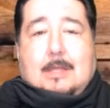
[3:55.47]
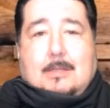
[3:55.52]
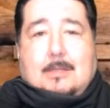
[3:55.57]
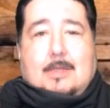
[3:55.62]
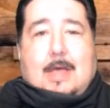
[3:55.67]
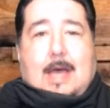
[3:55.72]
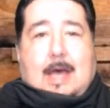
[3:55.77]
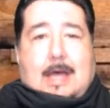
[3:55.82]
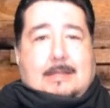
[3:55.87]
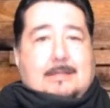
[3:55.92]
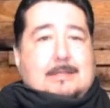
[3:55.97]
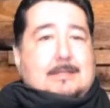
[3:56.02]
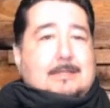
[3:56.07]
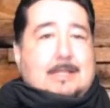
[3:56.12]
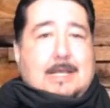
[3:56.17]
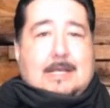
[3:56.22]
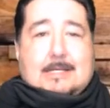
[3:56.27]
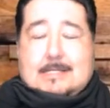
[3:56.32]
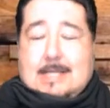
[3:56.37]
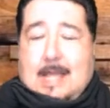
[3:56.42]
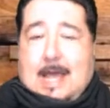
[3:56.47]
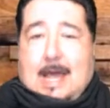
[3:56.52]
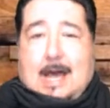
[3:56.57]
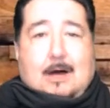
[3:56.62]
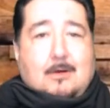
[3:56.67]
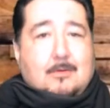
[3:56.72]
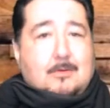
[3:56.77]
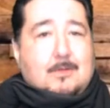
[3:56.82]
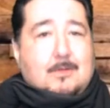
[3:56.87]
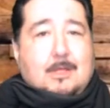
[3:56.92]
that tests
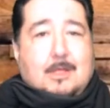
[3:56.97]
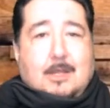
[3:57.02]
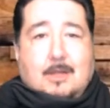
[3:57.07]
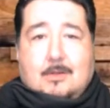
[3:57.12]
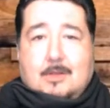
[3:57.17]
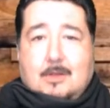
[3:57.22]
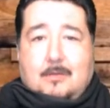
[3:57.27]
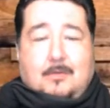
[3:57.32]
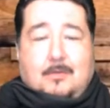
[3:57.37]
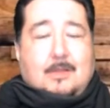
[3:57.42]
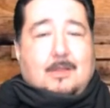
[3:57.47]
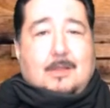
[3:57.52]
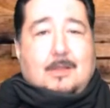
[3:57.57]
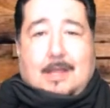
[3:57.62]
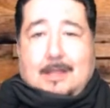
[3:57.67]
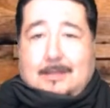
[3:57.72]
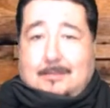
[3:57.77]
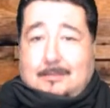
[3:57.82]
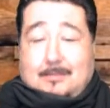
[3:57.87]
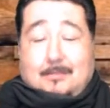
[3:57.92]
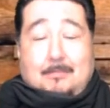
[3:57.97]
out, different like